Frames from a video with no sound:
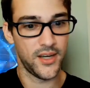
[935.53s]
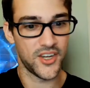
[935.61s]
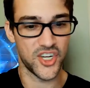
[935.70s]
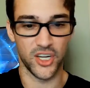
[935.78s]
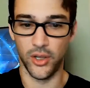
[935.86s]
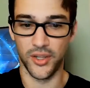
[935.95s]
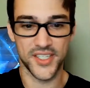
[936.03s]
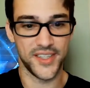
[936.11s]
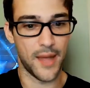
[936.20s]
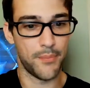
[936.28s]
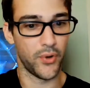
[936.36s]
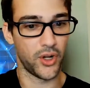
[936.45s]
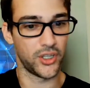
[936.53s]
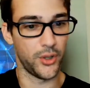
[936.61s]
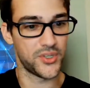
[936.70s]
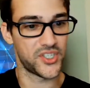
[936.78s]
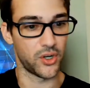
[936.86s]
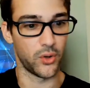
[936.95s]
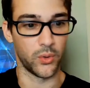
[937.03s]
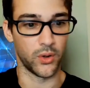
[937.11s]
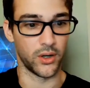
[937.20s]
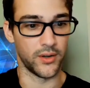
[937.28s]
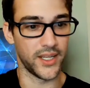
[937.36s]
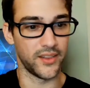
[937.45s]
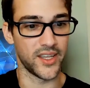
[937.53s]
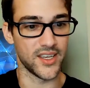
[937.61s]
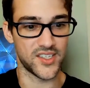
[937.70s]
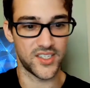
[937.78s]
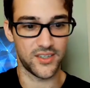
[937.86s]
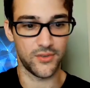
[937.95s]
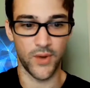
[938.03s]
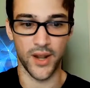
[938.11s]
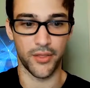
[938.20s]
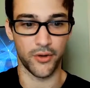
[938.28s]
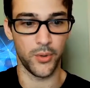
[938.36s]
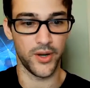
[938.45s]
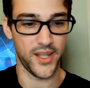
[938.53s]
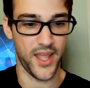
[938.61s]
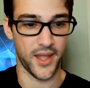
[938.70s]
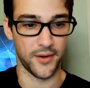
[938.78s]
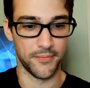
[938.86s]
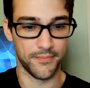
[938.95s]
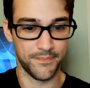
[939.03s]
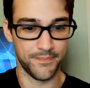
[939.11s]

I should have looked at that book closer, or at least read through it again.